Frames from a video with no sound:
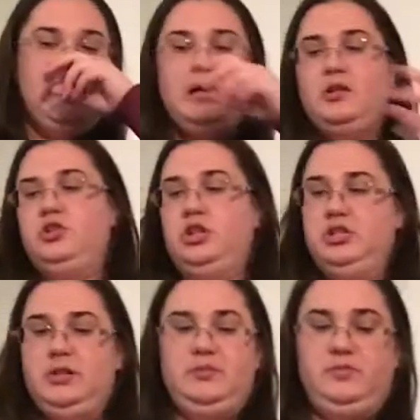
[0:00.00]
And the
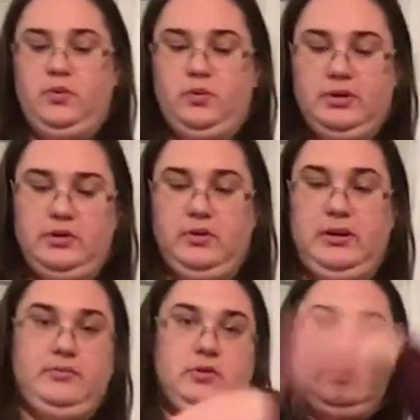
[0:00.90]
judge comes forward and you don't
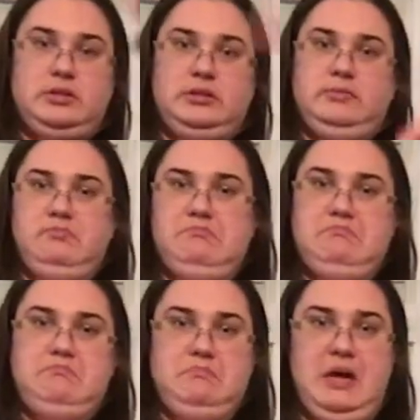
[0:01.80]
have all this
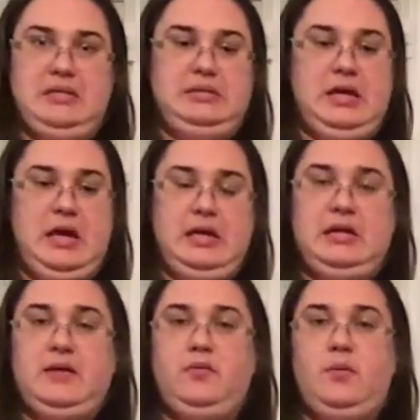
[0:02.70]
mess
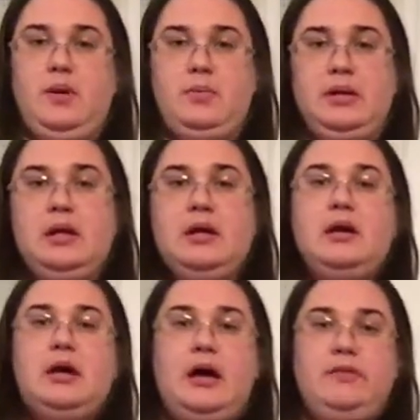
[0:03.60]
hanging everywhere. But
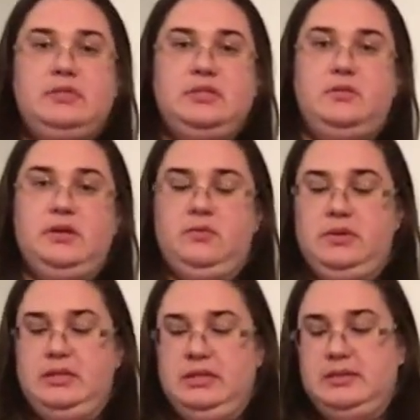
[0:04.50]
obviously we don't
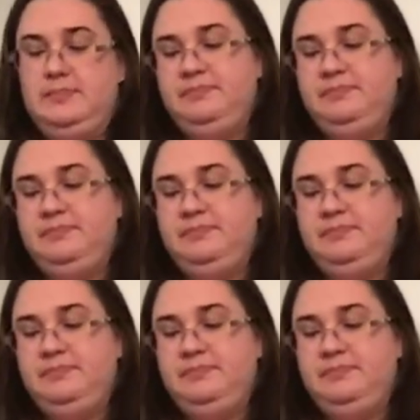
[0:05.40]
want this.